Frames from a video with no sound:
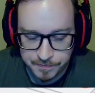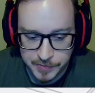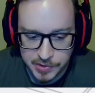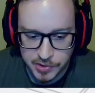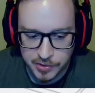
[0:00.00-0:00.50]

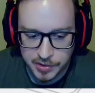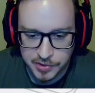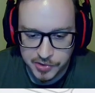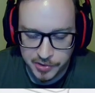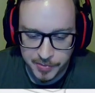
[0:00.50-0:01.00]
So in this
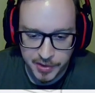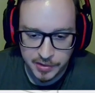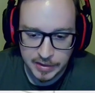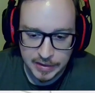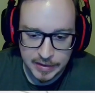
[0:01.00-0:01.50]
tournament,
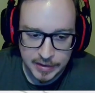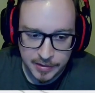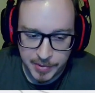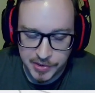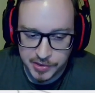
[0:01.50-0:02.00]

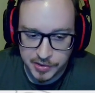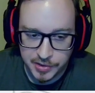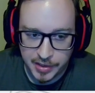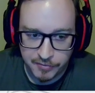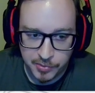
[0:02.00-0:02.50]
basically
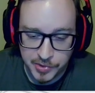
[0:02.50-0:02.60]
everyone